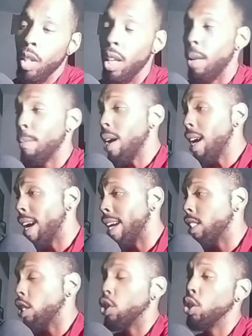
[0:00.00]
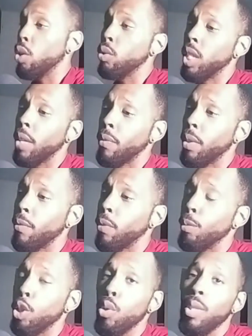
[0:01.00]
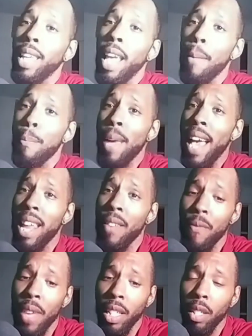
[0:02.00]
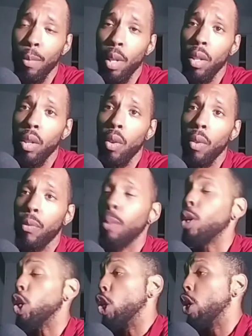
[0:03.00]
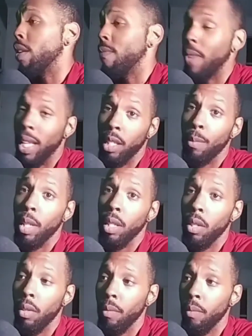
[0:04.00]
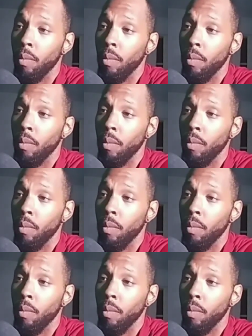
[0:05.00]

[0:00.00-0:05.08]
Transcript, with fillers: In my eyes, is no different from choosing a bad investment from a good investment.